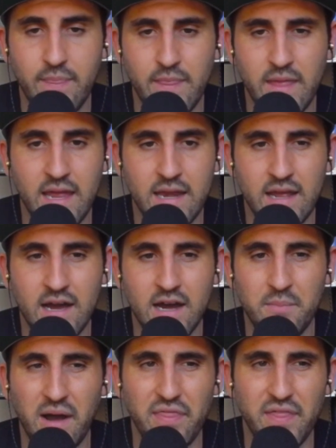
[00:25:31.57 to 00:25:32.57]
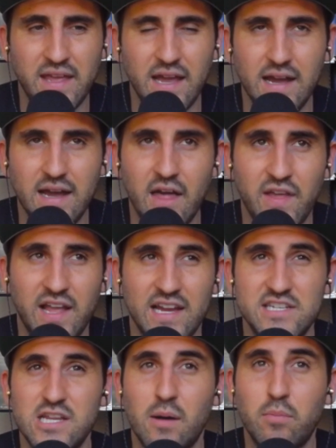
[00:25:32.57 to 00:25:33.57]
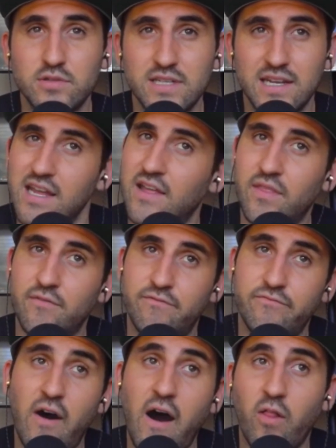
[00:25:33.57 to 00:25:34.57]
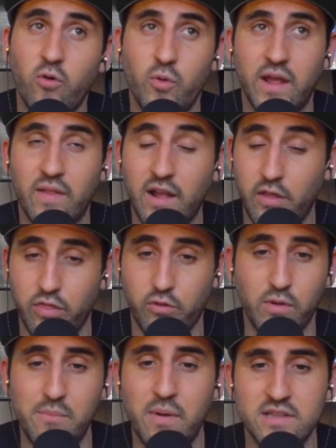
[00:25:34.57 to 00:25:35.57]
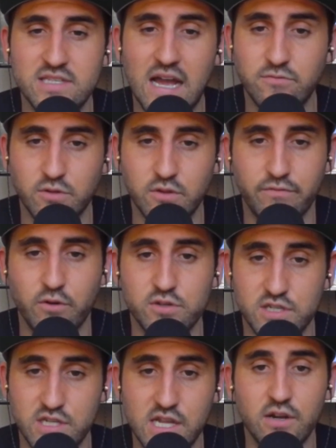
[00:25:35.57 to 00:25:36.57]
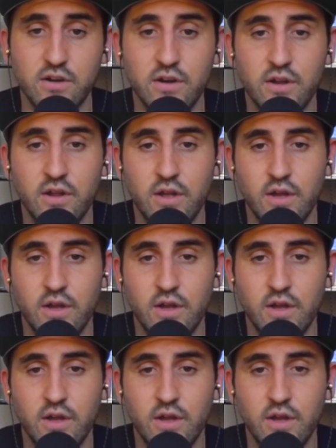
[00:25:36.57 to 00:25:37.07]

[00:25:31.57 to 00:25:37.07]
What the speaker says: And then I think I doubled it in the following like 3 months after the first year.